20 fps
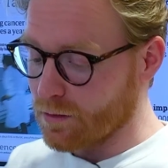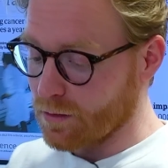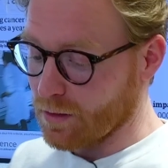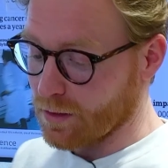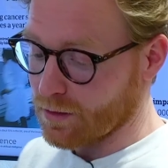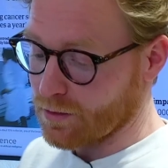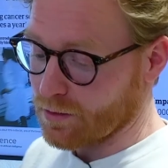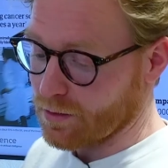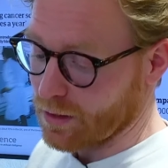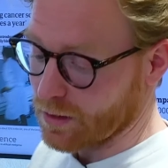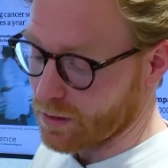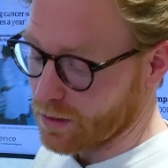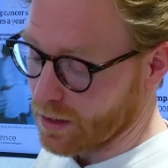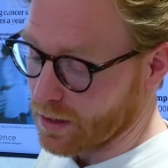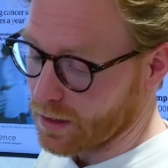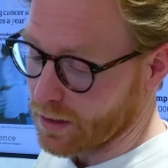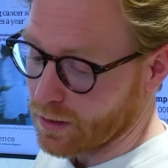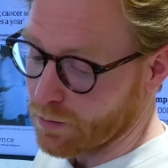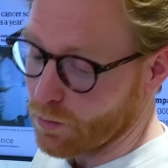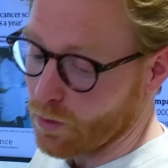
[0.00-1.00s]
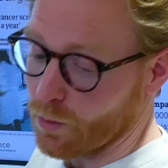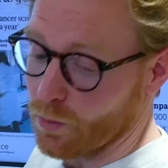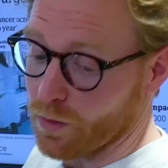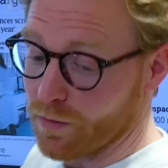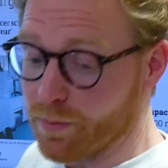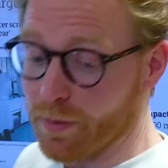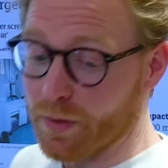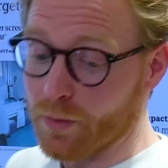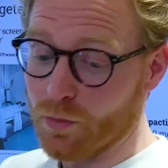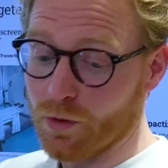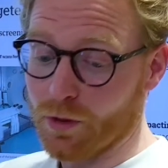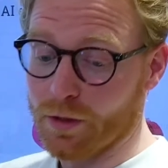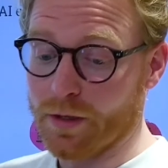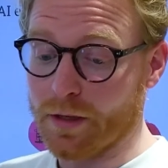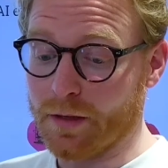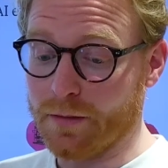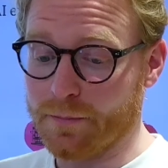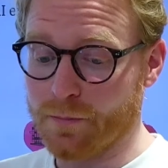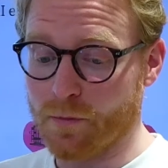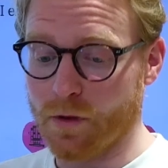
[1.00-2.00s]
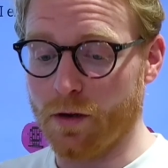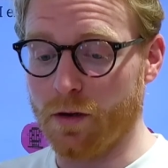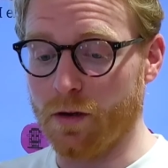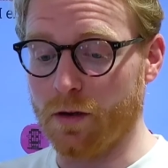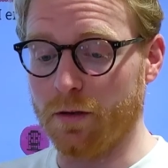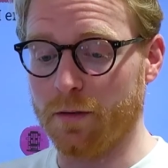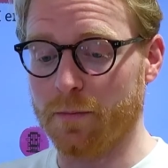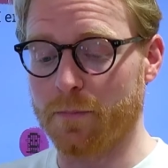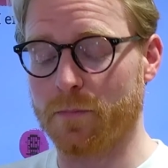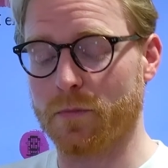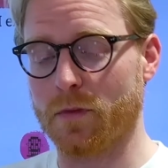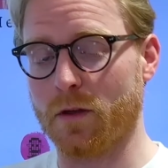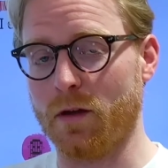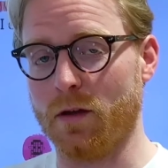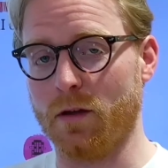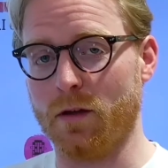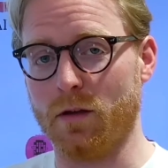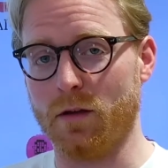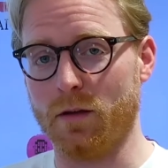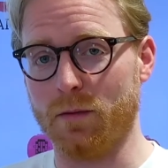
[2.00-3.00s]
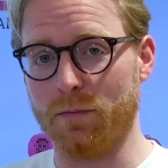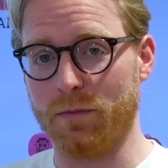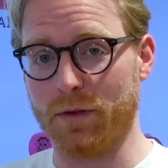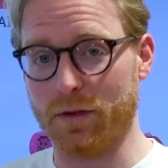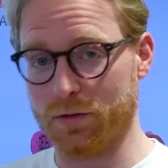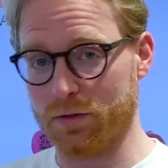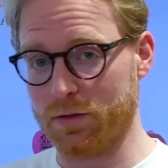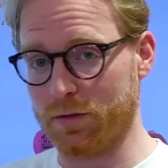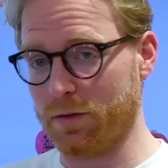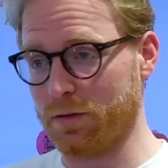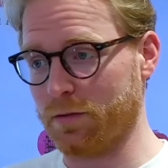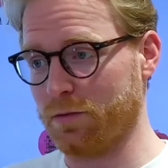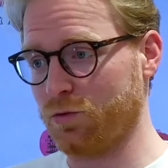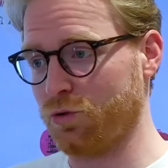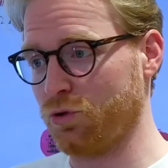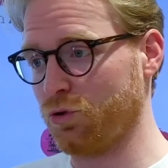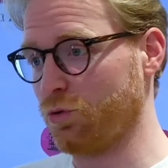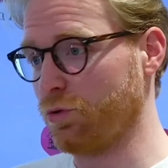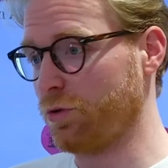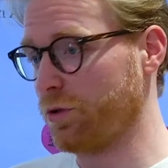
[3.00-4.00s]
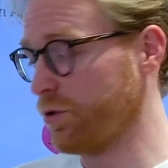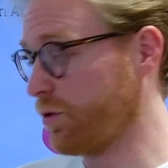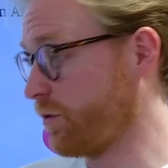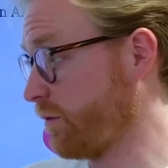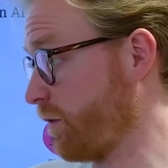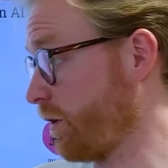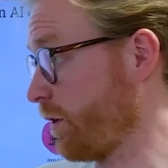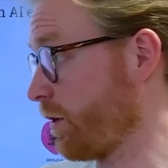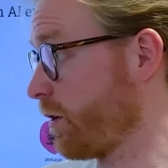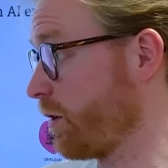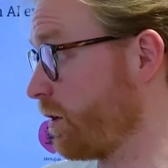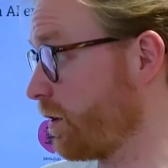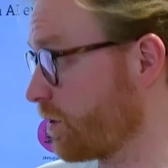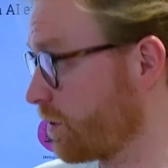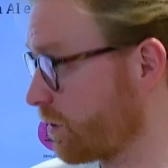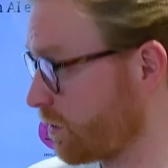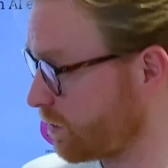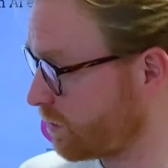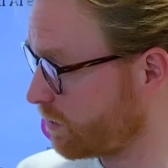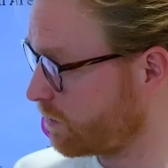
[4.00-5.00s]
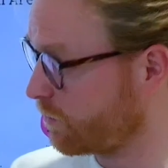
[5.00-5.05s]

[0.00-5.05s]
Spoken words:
that's exactly what we've been working on. There's a shortage of radiologists,